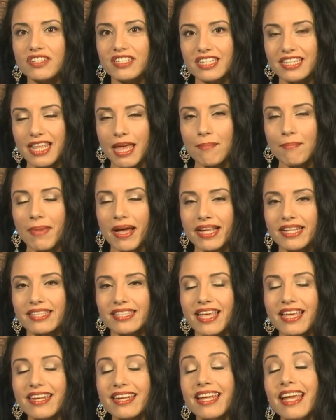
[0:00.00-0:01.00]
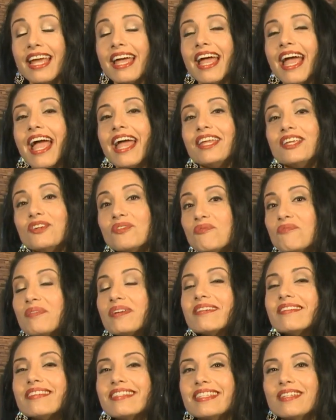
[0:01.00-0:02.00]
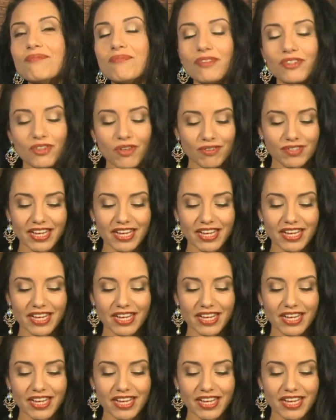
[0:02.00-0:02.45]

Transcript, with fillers: to that mindset, and you will see results.